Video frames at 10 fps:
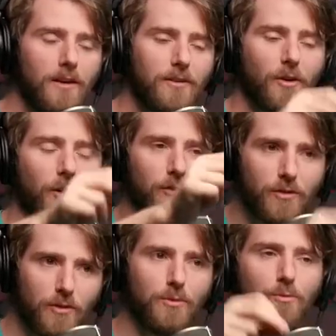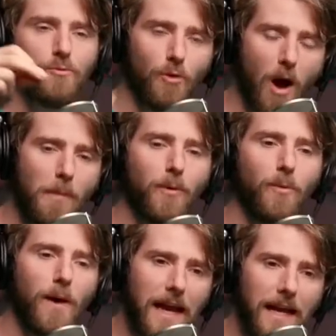start to drop
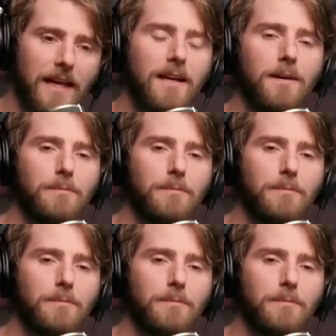away,